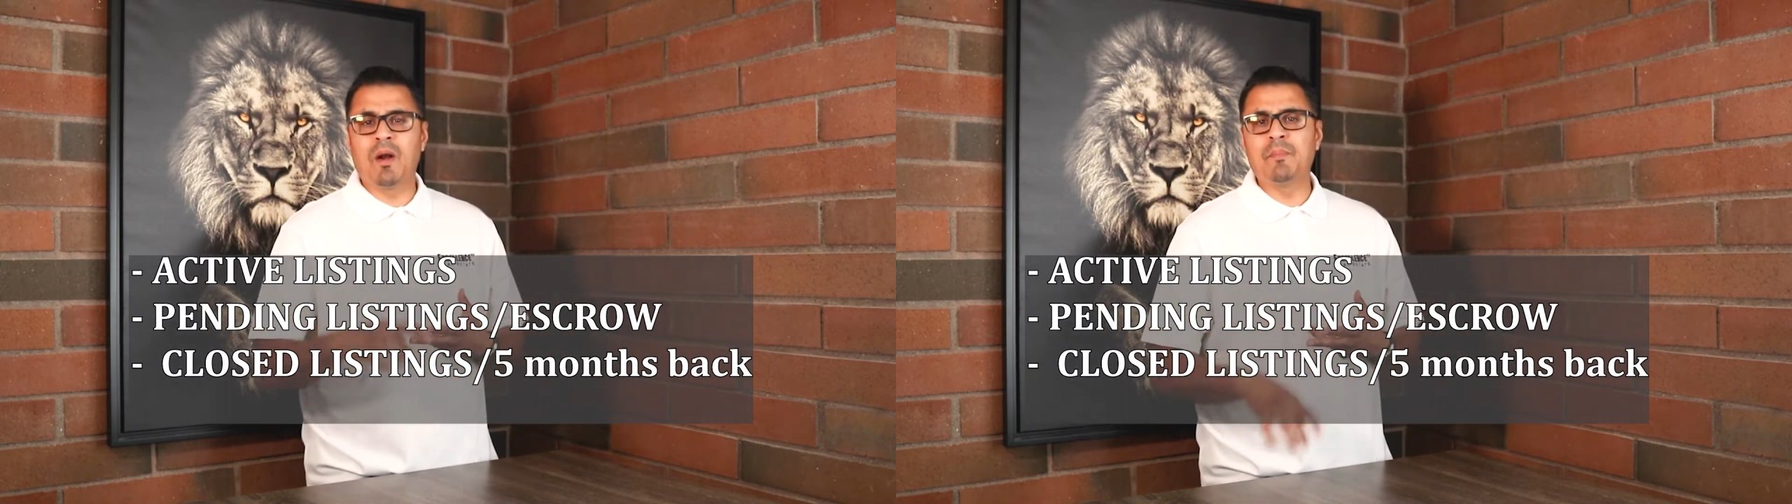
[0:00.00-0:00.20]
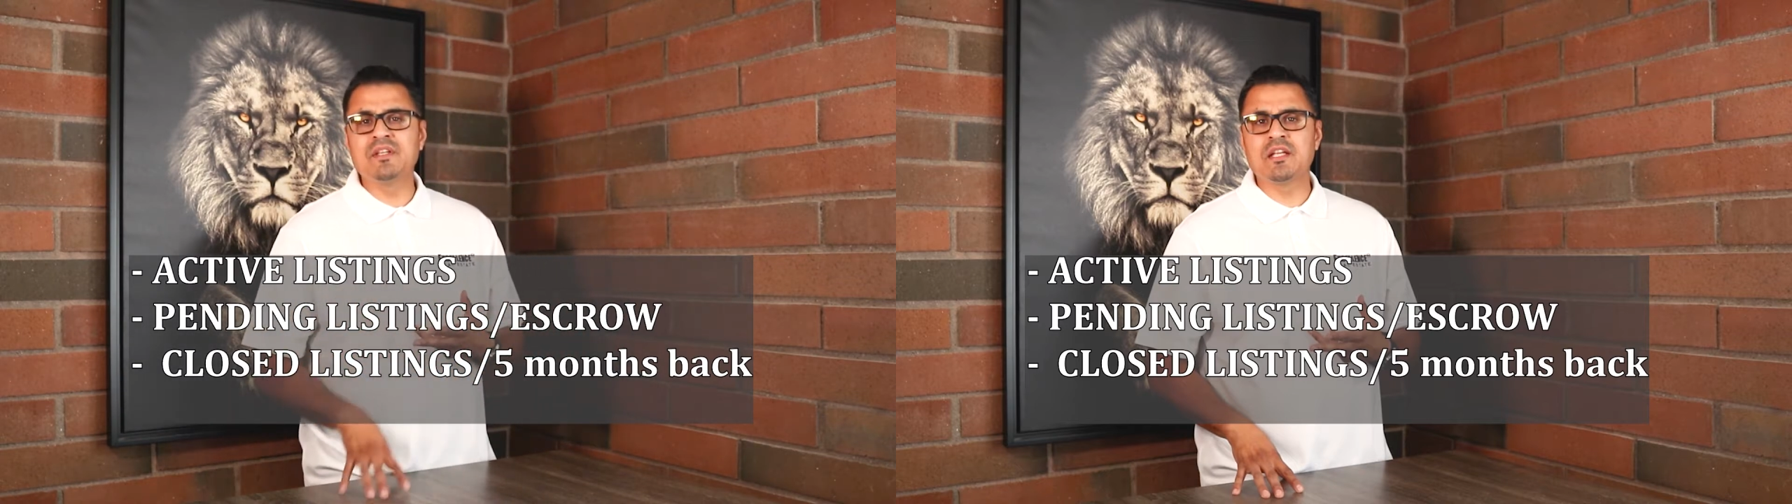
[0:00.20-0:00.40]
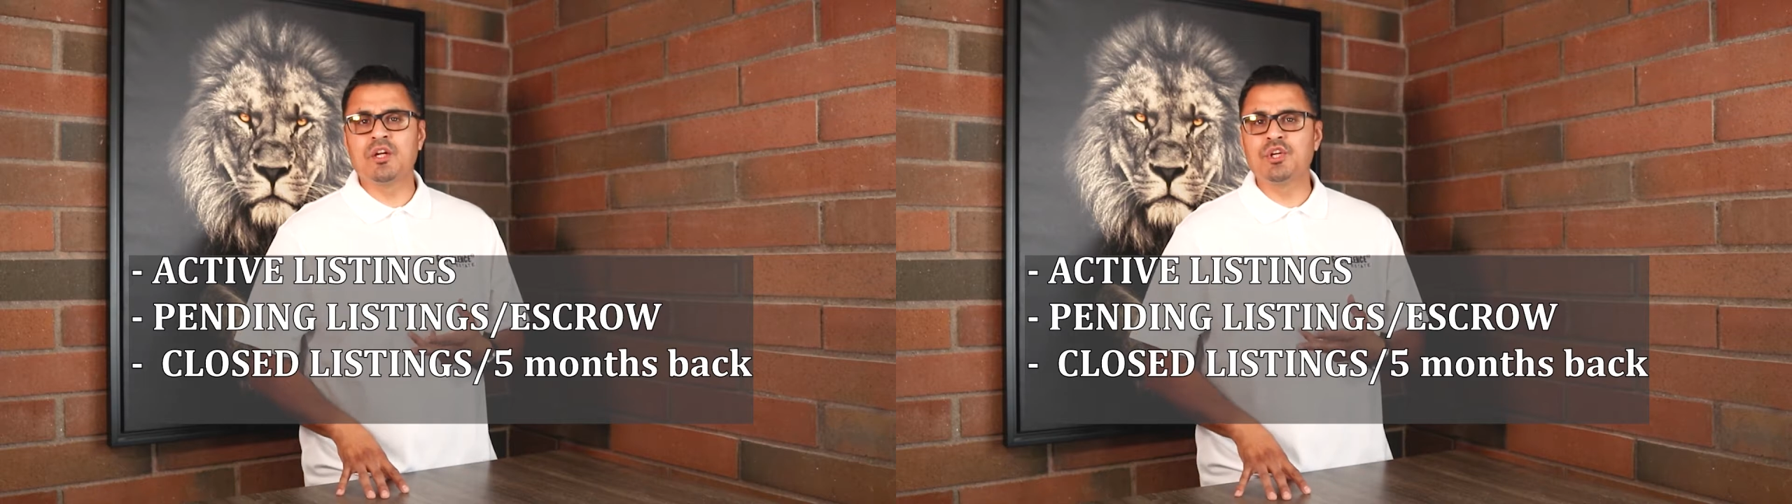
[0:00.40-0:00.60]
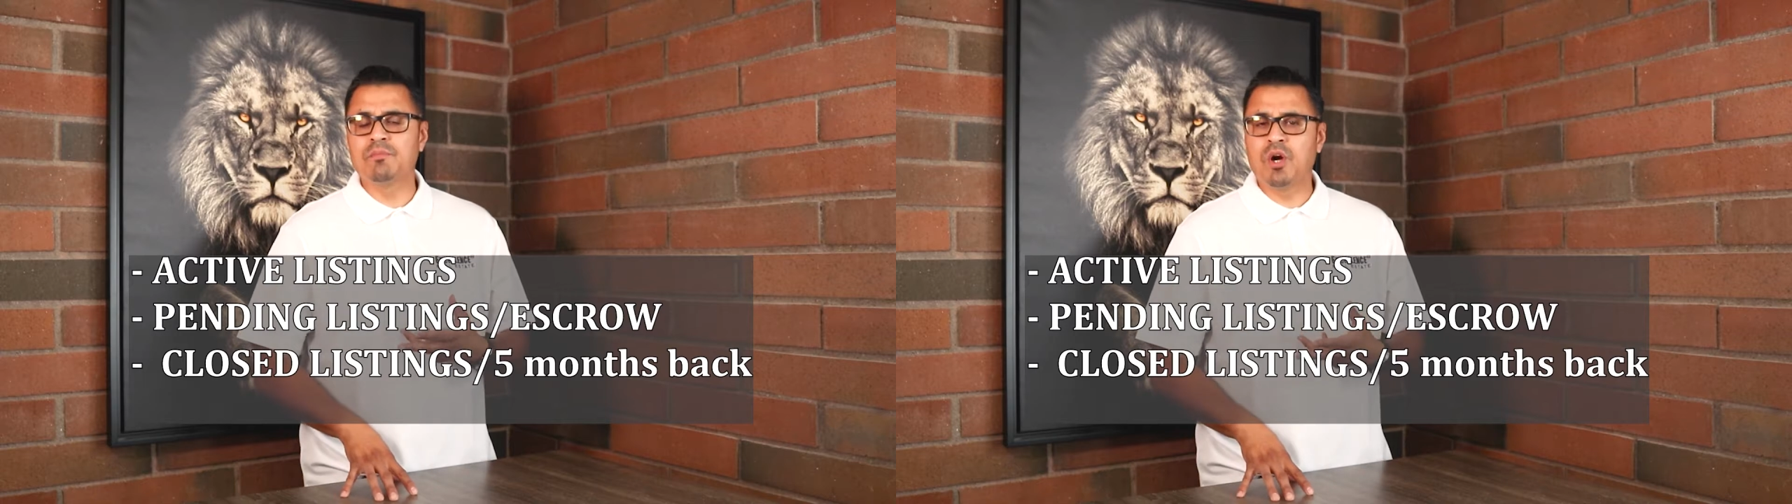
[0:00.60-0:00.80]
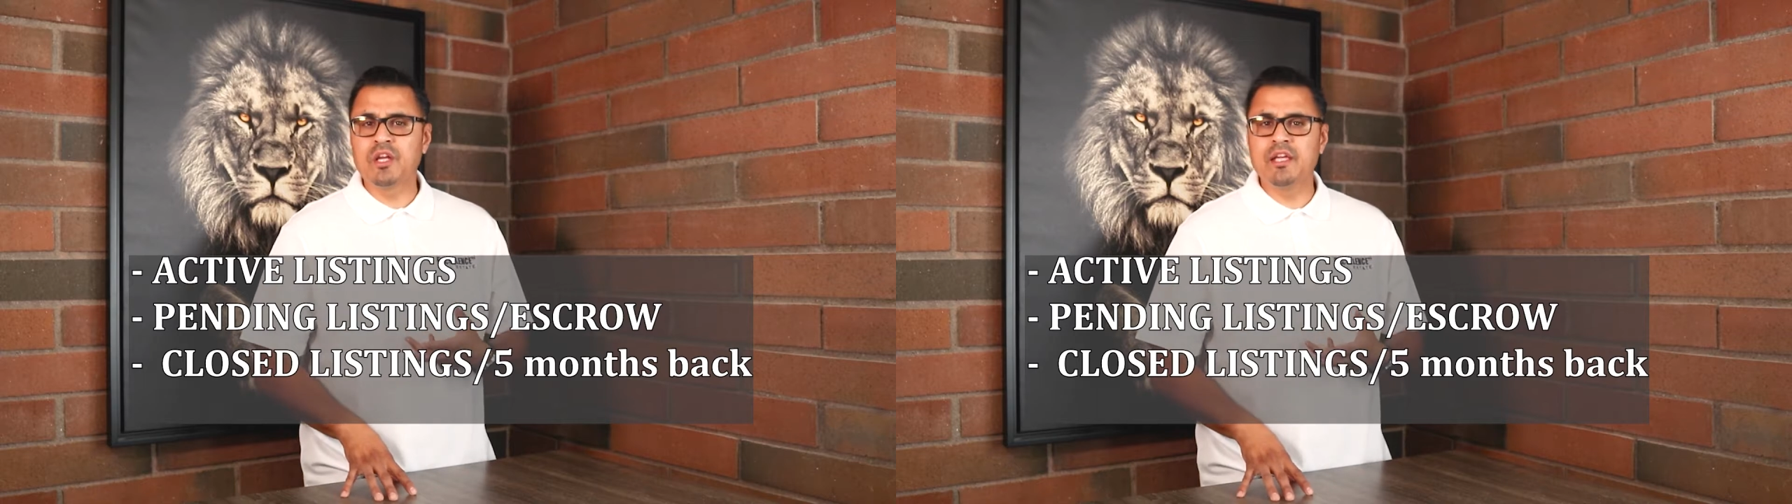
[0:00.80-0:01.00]
properties that are under
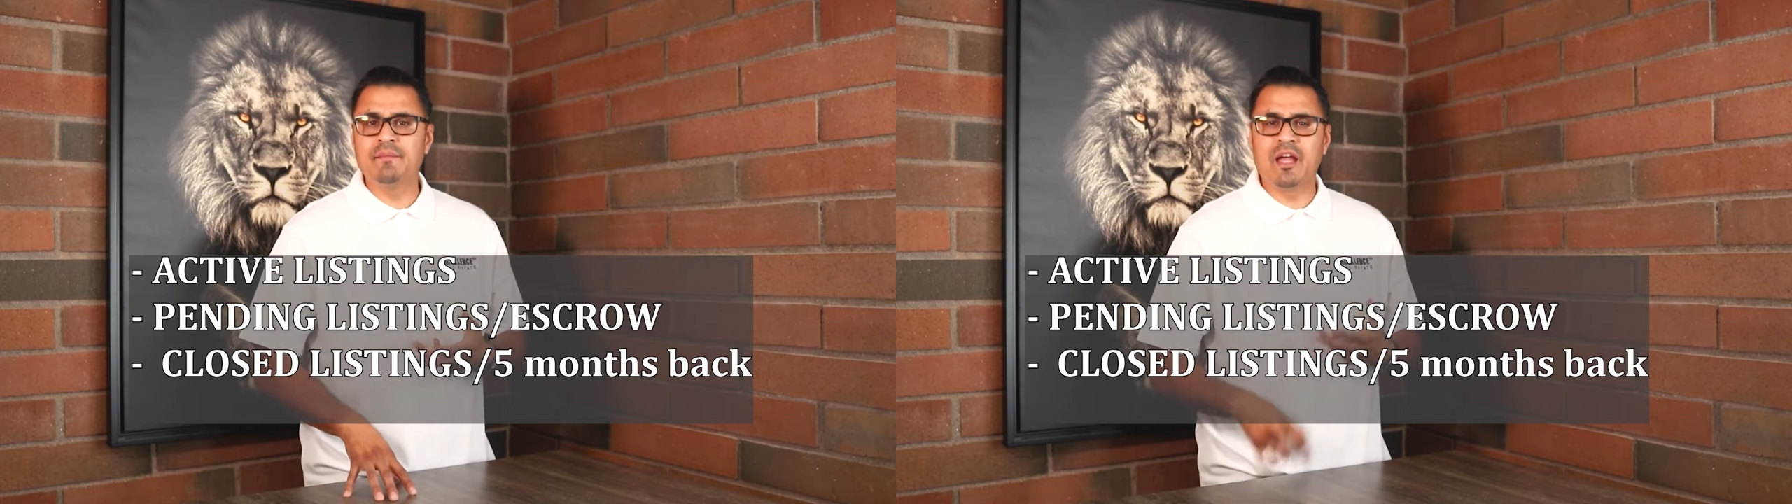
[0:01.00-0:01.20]
market.